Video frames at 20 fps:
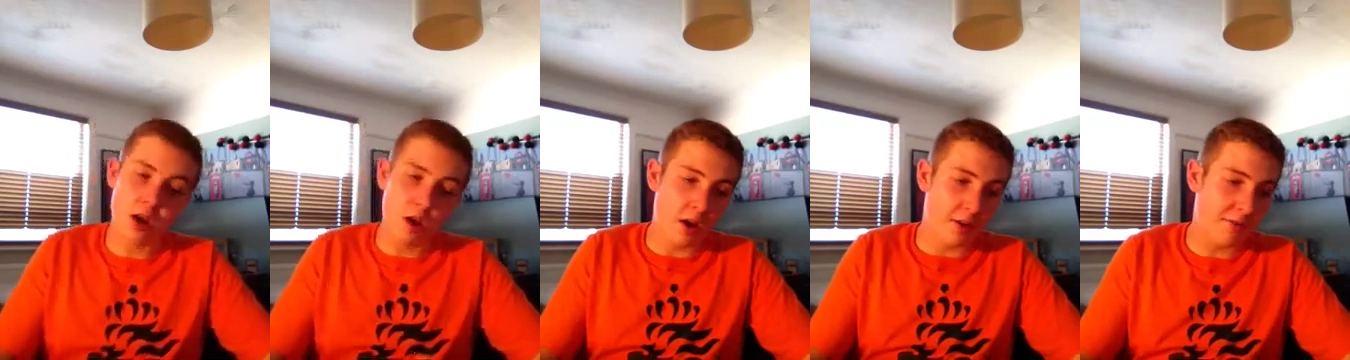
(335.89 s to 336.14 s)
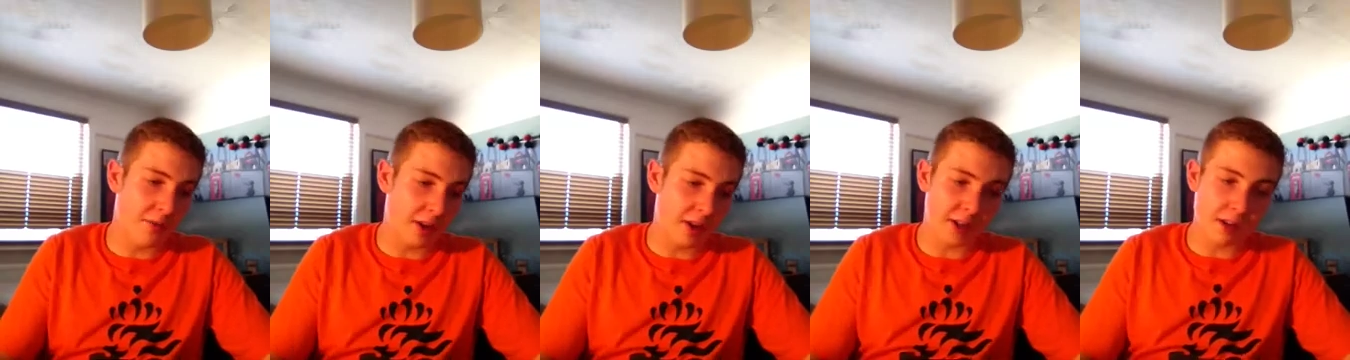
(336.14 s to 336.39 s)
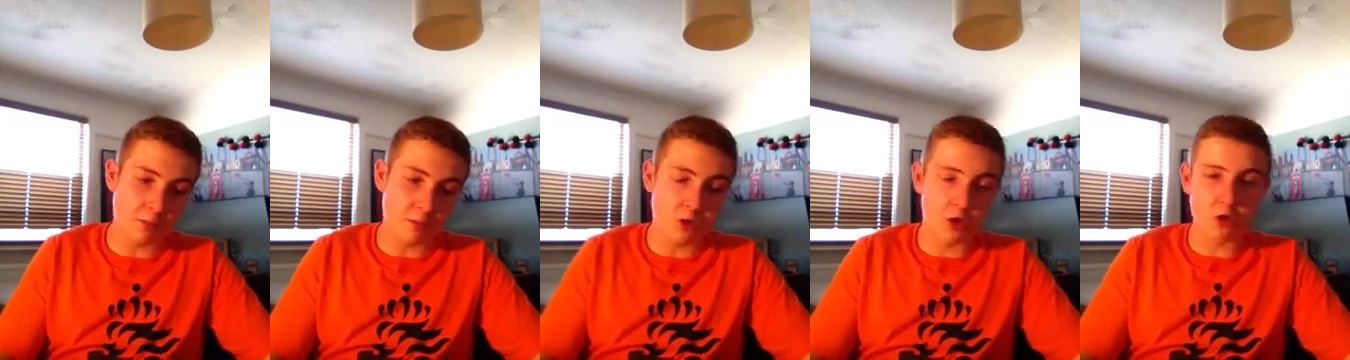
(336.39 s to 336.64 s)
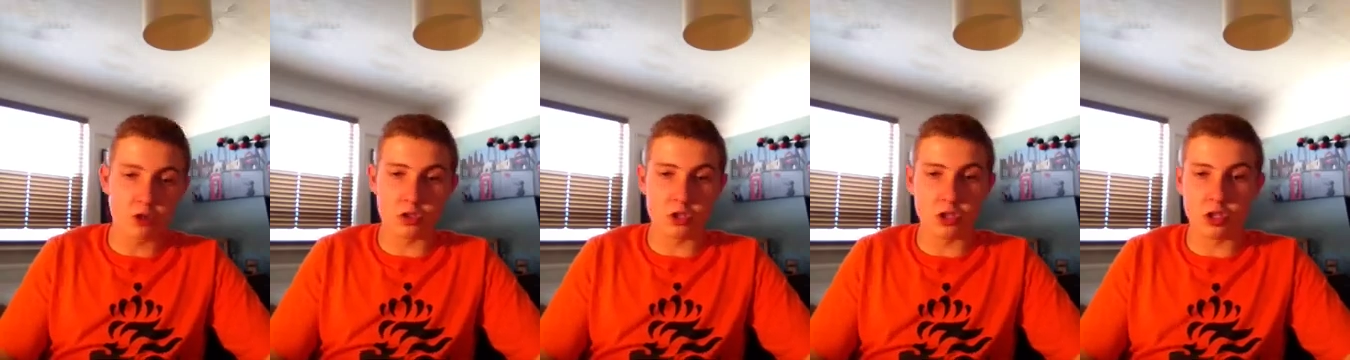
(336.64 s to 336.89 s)
I think them
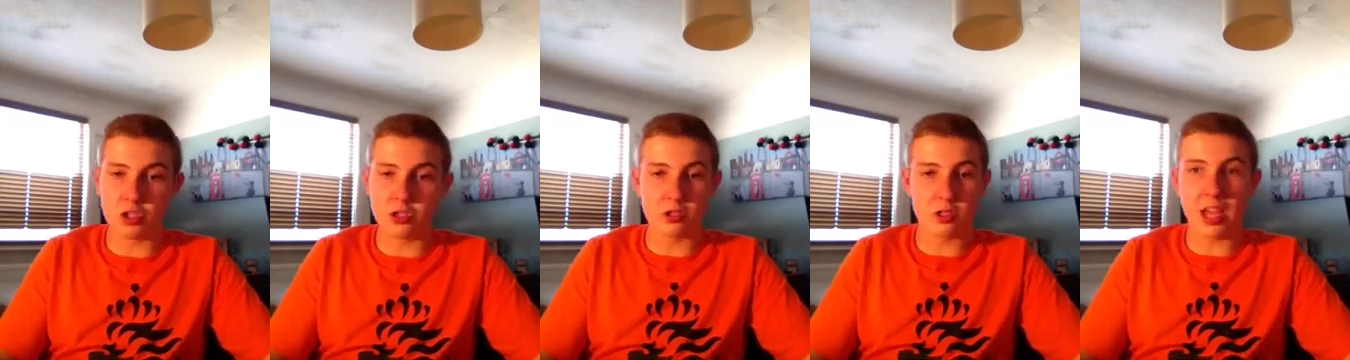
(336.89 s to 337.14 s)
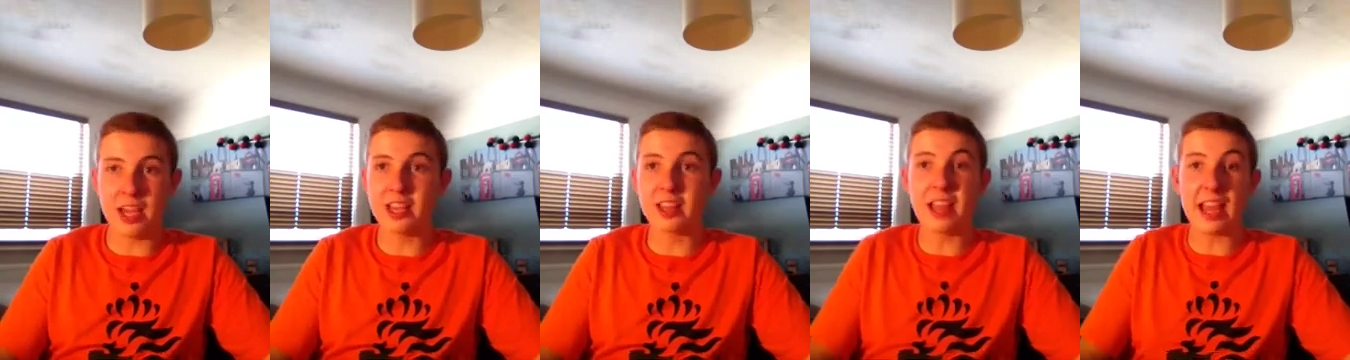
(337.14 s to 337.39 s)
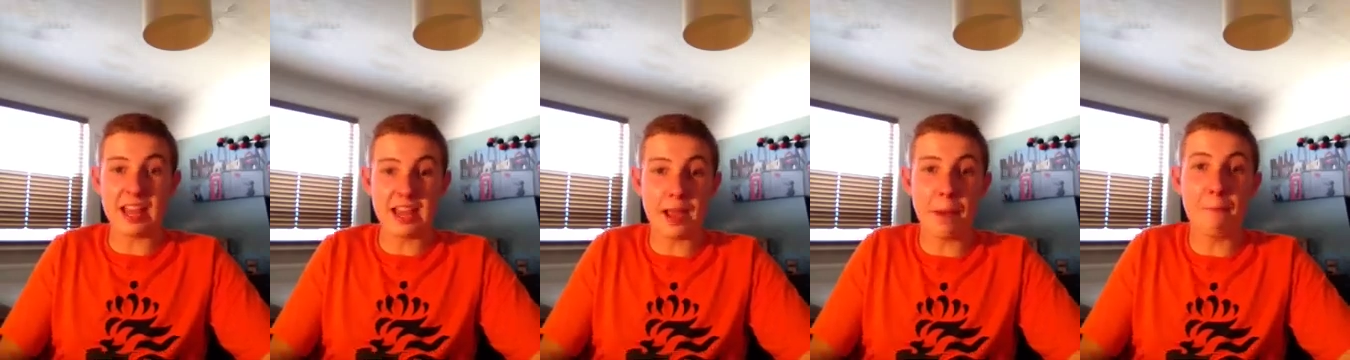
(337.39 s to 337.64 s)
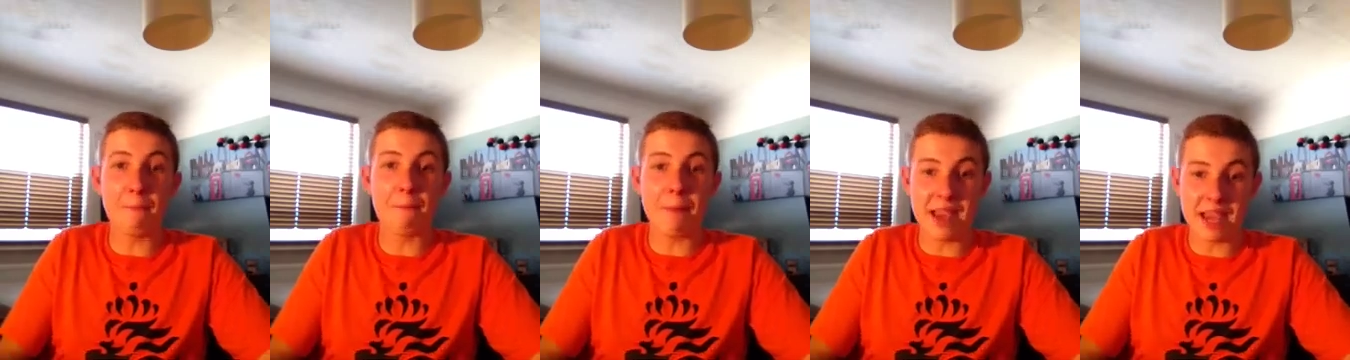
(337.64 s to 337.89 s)
two can just, they
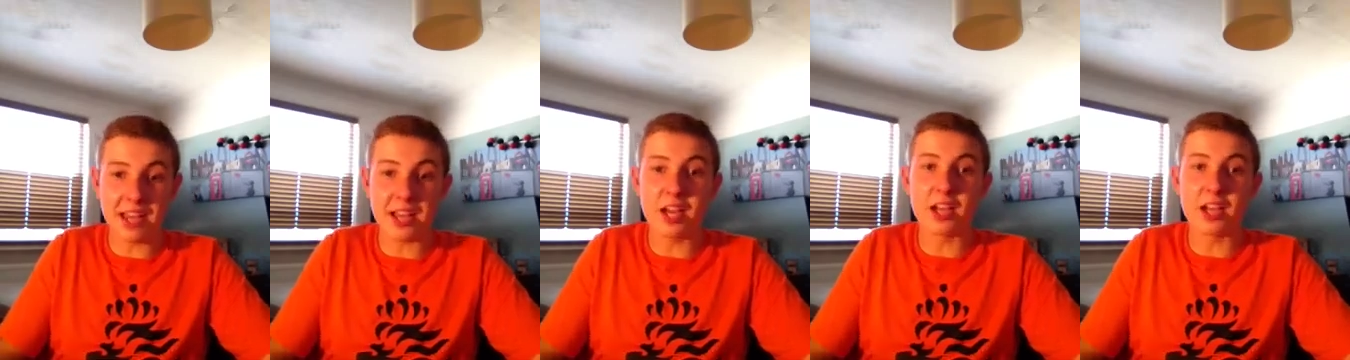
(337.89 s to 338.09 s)
can make